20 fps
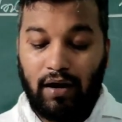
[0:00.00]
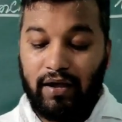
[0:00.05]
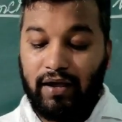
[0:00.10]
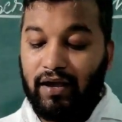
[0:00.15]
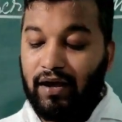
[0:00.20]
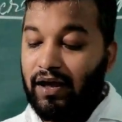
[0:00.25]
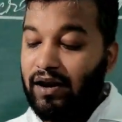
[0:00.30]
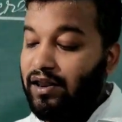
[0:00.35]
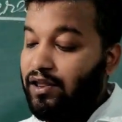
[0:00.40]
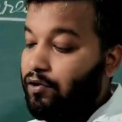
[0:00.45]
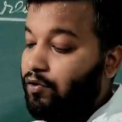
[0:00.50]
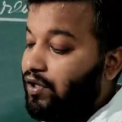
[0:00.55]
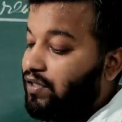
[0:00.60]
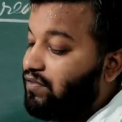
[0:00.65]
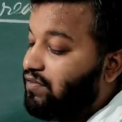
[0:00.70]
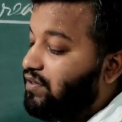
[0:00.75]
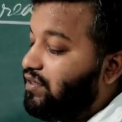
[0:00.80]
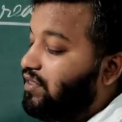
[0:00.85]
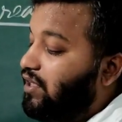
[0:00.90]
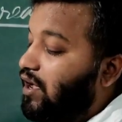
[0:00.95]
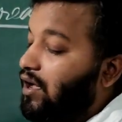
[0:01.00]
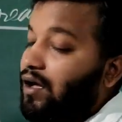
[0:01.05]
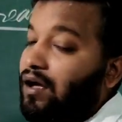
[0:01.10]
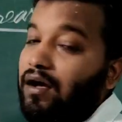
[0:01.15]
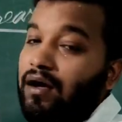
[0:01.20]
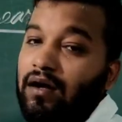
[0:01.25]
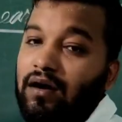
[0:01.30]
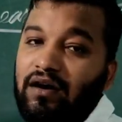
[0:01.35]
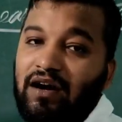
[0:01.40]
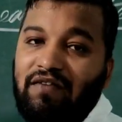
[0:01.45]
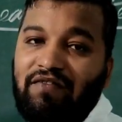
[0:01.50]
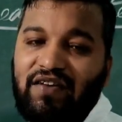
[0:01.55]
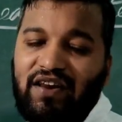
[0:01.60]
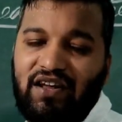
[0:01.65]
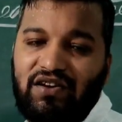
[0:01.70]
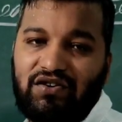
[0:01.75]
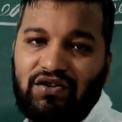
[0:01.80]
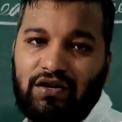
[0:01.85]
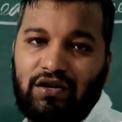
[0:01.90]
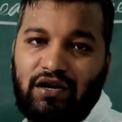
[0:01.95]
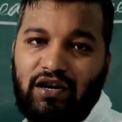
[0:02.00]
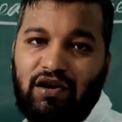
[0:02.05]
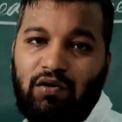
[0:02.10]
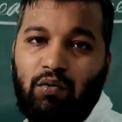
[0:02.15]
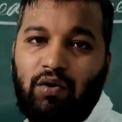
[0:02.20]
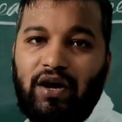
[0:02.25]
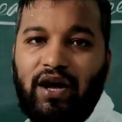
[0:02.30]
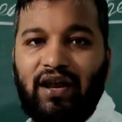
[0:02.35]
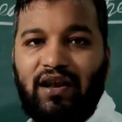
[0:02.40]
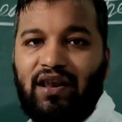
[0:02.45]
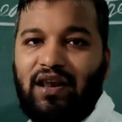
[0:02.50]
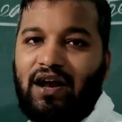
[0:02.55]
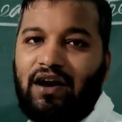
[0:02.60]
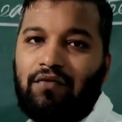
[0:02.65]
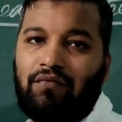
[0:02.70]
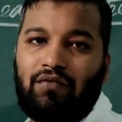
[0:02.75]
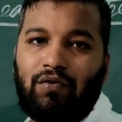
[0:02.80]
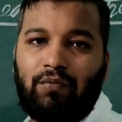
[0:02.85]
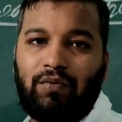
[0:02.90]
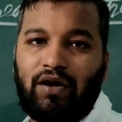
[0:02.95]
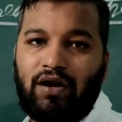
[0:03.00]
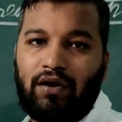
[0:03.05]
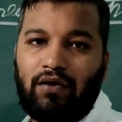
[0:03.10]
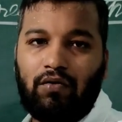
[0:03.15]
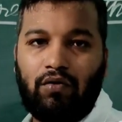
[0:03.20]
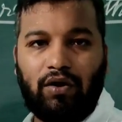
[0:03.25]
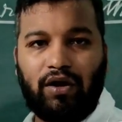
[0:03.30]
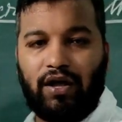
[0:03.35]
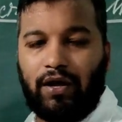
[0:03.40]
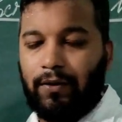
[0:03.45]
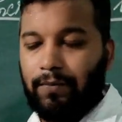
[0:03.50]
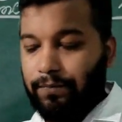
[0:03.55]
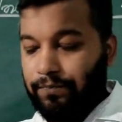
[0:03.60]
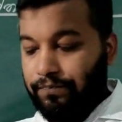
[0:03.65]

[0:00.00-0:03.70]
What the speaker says: you can see the definition, you can learn from here. Okay,